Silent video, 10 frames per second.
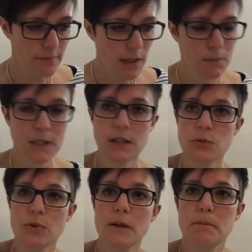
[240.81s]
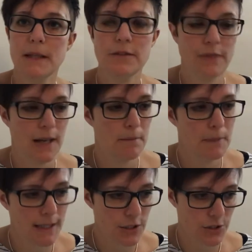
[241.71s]
because we're in B flat
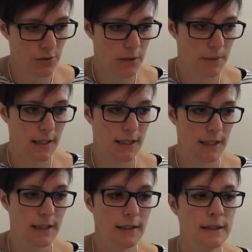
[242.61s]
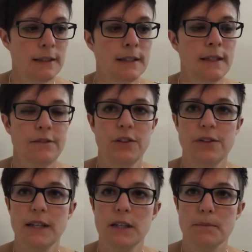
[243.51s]
major at the beginning, if you
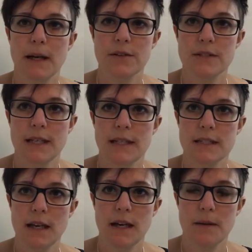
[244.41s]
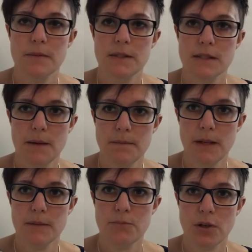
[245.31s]
think about it, um, some
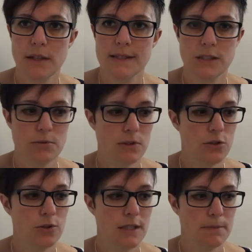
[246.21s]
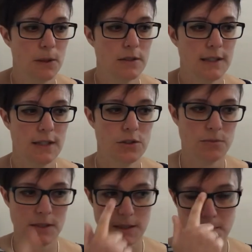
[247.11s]
brass instruments are transposing
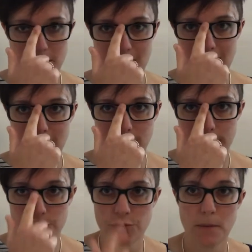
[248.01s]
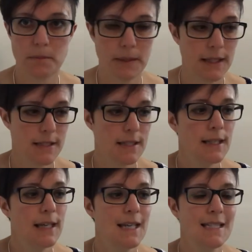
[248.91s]
instruments. In particular, the trumpet
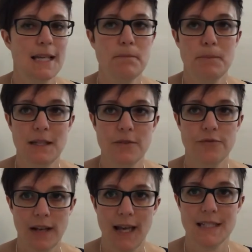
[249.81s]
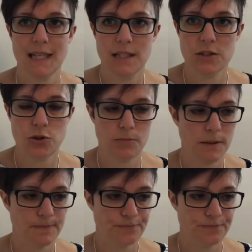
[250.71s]
is a B flat instrument.